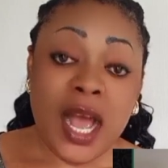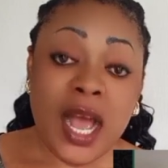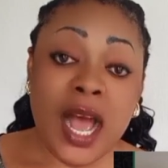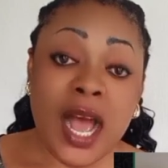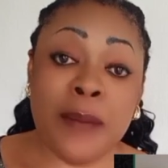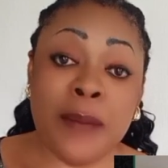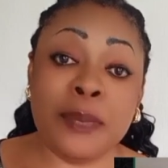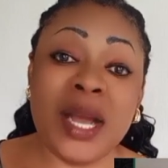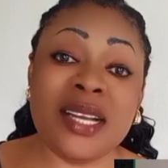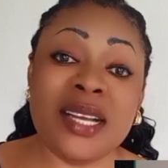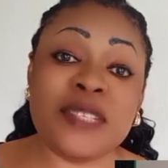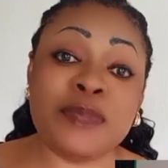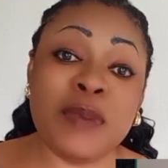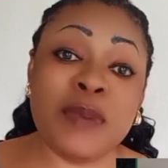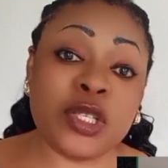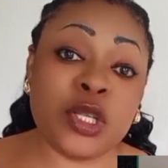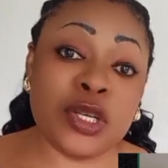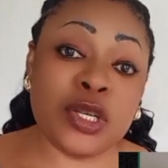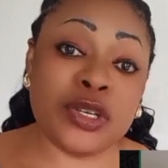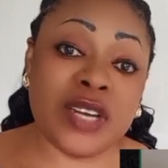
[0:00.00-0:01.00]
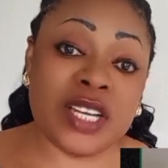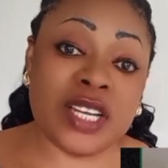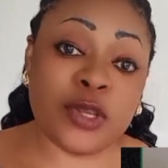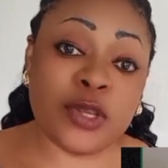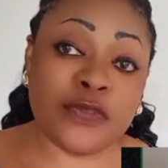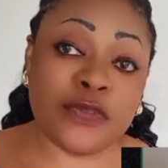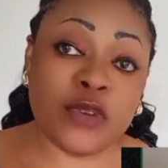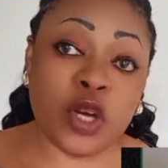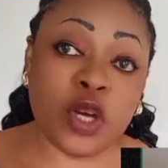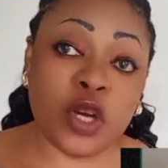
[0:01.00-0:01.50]
And by the special grace
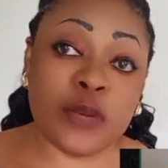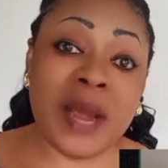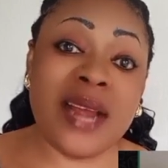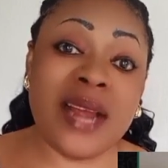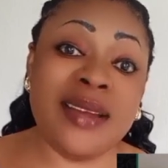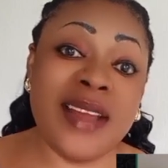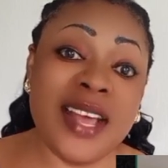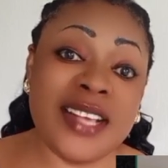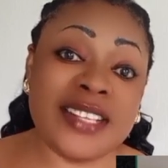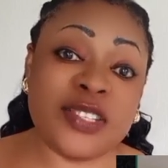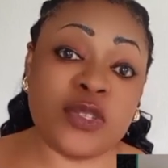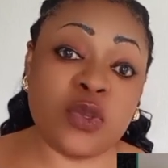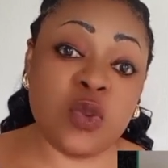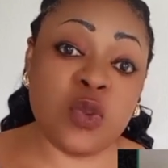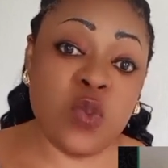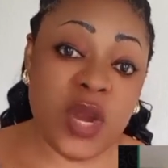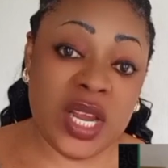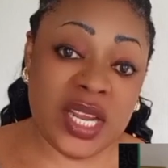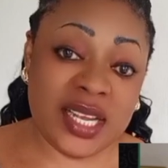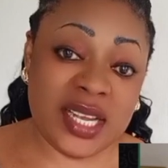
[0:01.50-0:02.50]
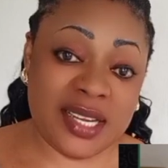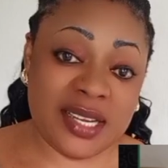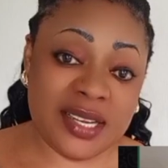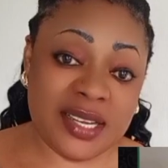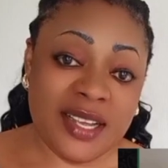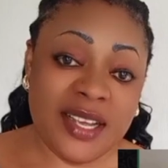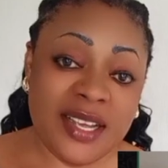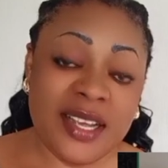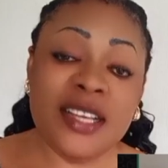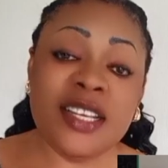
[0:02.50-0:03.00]
of God, by next week,
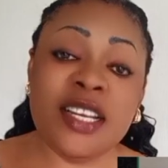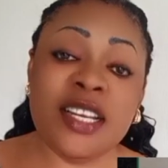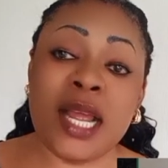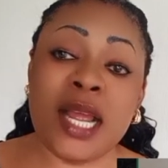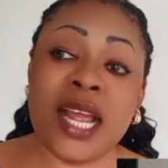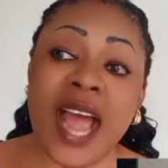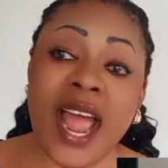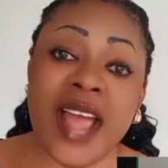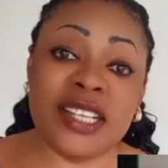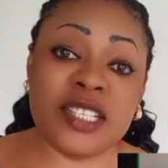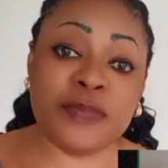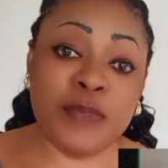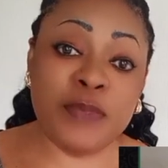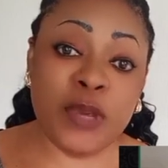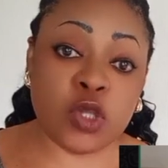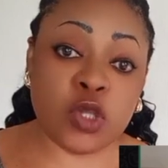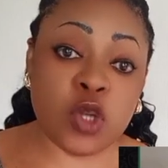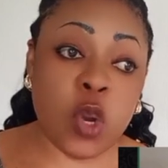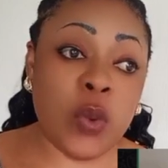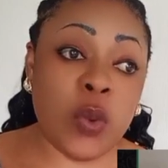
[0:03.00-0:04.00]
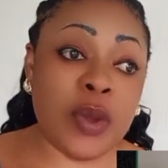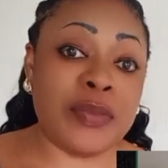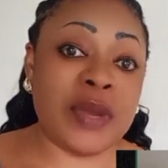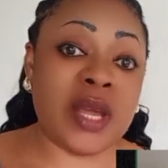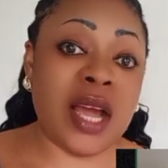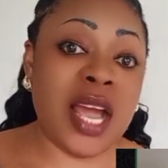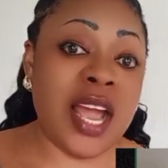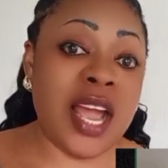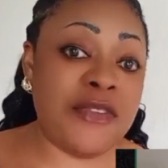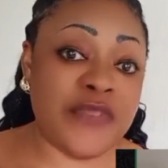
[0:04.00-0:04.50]
the guy's picture will
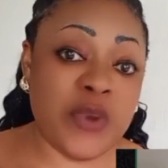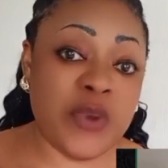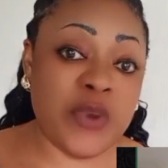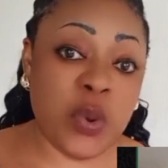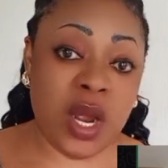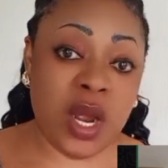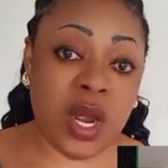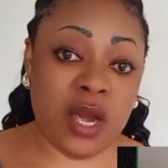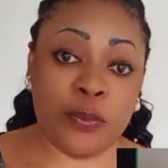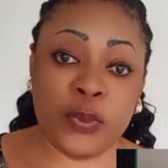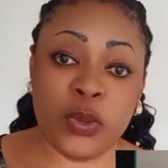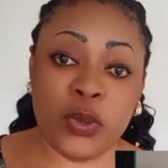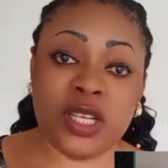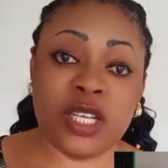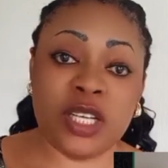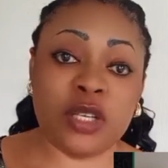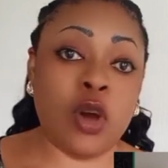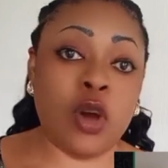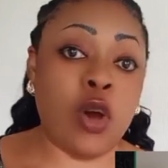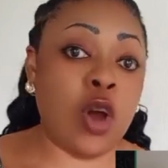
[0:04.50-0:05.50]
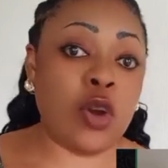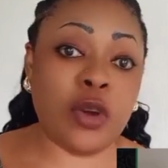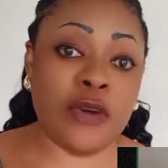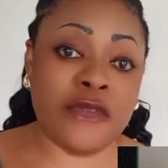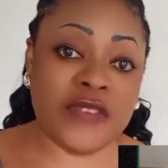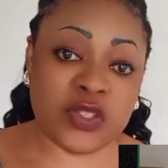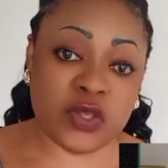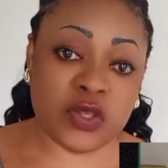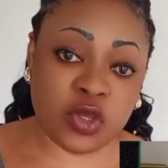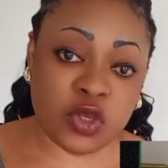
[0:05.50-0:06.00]
be everywhere, uploaded all
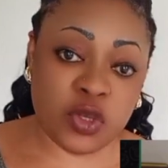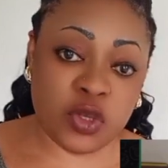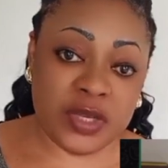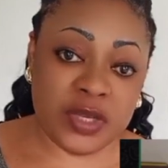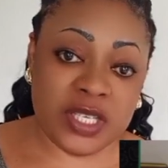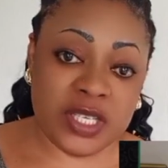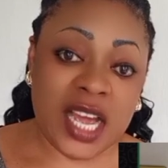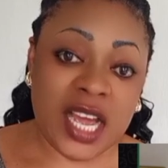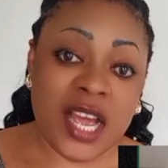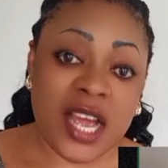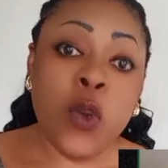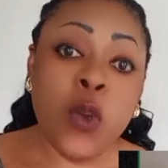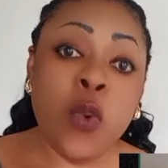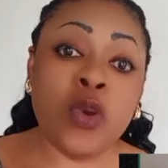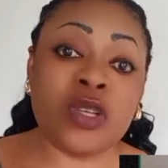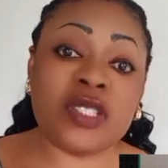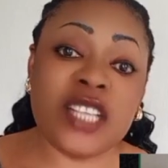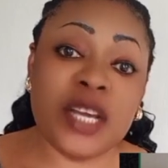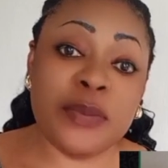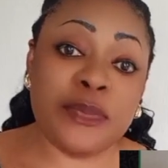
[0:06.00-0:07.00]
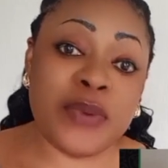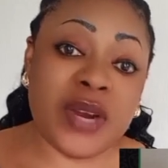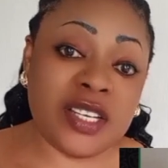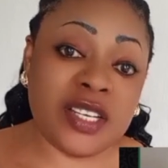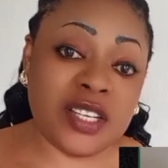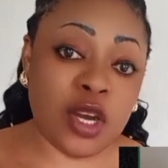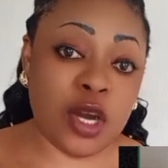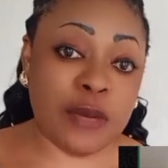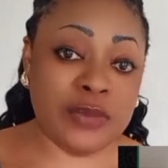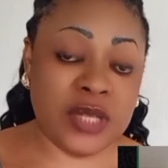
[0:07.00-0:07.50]
over social media. We'll still bring
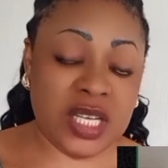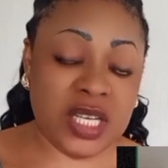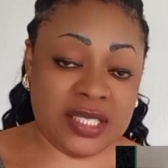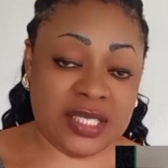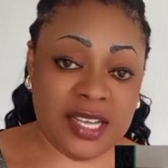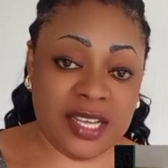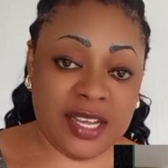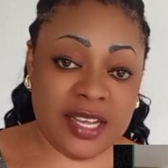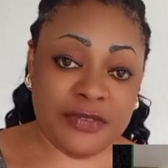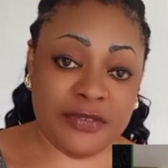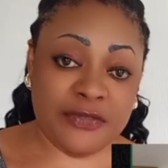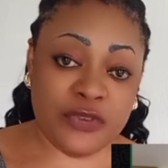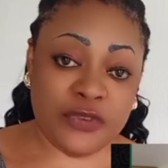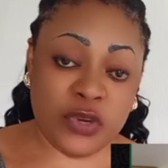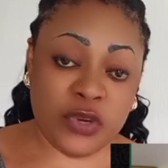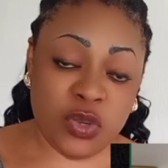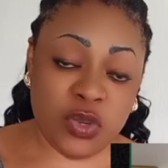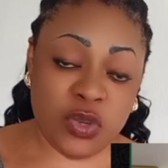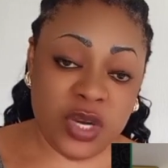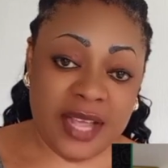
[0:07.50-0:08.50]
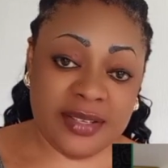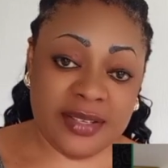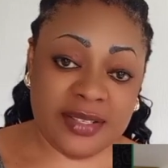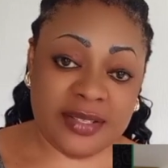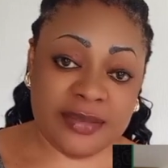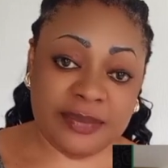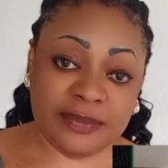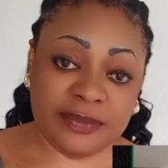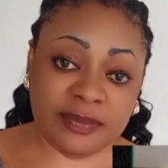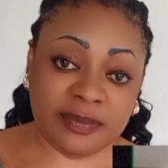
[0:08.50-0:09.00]
the updates here for you guys.